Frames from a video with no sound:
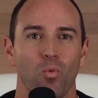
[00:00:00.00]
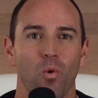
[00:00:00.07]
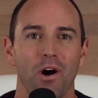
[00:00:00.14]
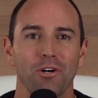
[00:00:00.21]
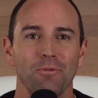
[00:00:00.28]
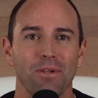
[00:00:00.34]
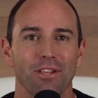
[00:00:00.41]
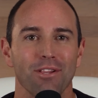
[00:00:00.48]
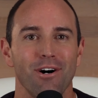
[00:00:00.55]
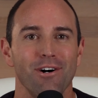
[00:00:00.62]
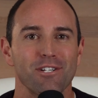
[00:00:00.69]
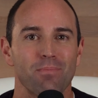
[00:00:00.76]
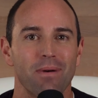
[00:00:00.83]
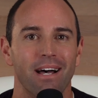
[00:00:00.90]
welcome to the
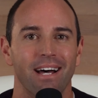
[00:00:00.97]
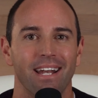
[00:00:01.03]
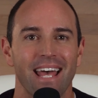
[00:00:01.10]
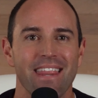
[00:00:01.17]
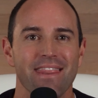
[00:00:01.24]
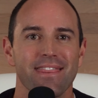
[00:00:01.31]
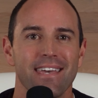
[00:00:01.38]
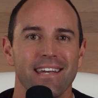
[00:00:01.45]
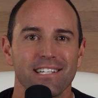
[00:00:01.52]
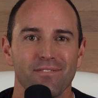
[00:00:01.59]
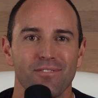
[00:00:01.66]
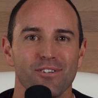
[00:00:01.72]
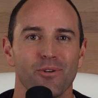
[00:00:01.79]
Launchpad, and thanks for